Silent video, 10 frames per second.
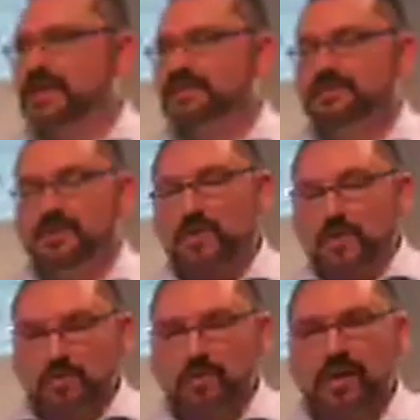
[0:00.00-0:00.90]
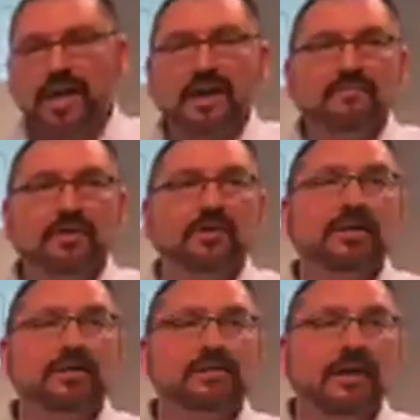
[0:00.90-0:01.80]
And so we have the
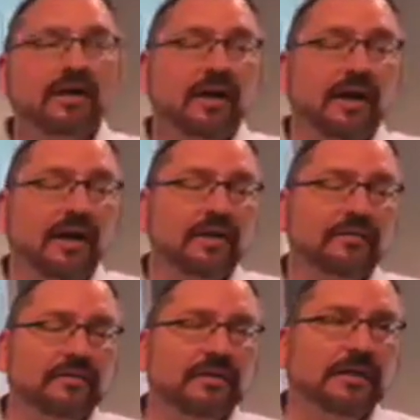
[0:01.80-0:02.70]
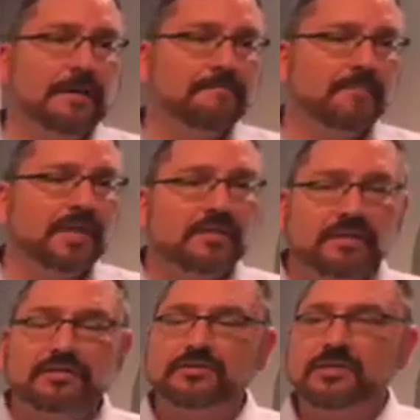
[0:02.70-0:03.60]
greatest ally uh,
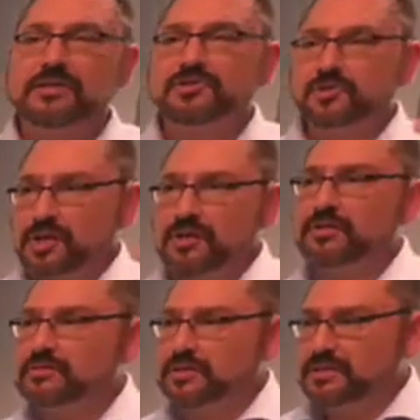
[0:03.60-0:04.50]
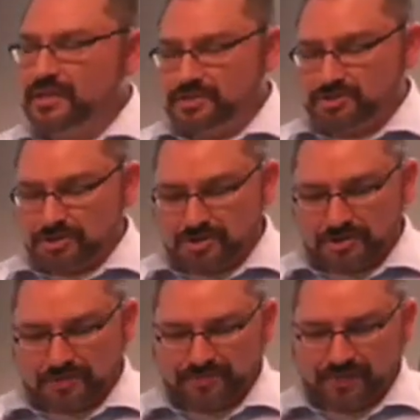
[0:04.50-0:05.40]
in this struggle to teach
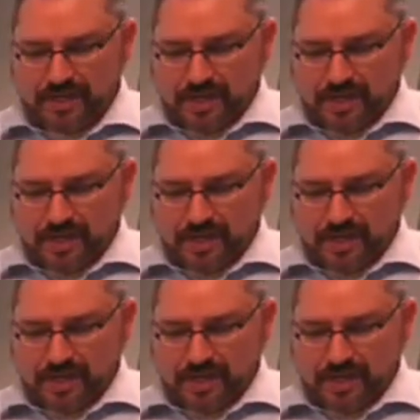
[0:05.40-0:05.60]
truth.